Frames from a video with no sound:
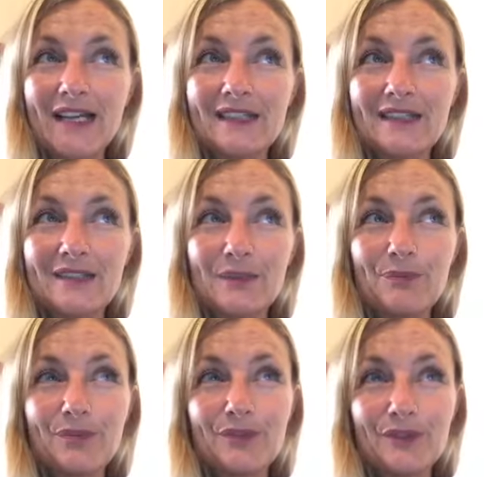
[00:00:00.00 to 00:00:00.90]
and
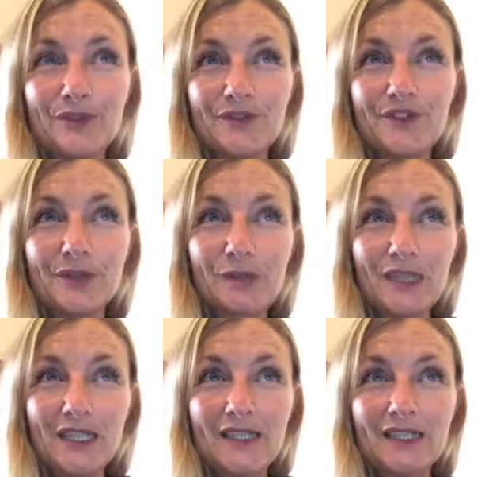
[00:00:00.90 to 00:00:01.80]
proves to
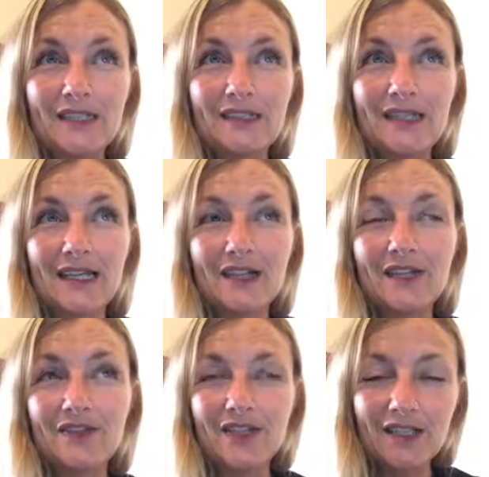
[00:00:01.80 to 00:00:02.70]
me that that
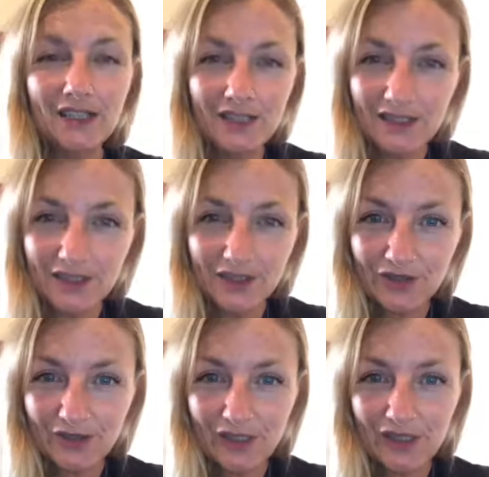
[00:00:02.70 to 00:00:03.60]
kind of
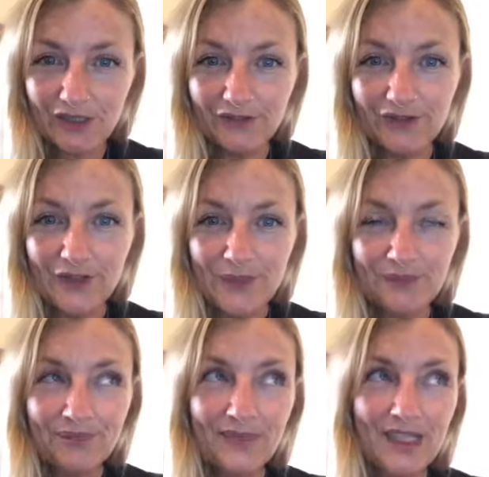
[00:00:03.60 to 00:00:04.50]
unconditional love
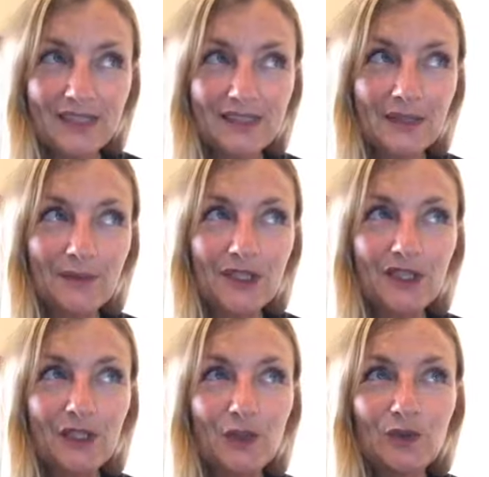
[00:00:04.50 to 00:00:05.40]
is something
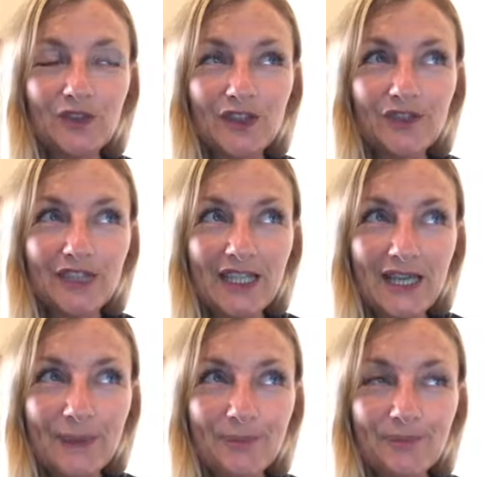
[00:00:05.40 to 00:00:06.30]
that you've given
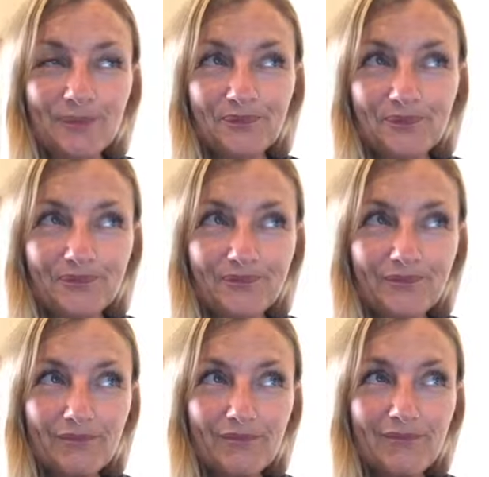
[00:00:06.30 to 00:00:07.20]
them
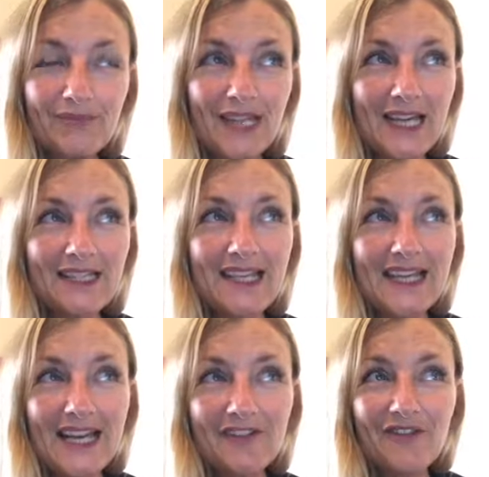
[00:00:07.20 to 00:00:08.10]
and
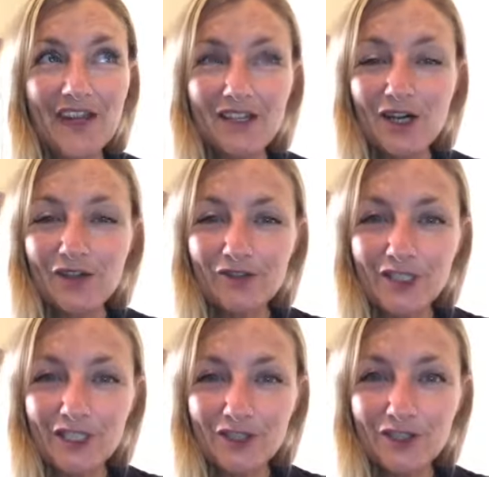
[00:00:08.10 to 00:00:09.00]
they have that
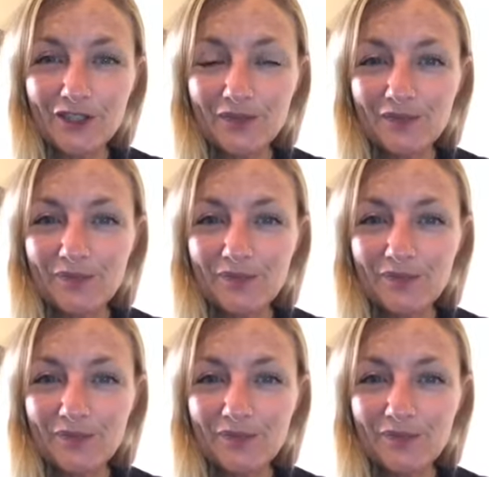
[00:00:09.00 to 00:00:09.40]
courage.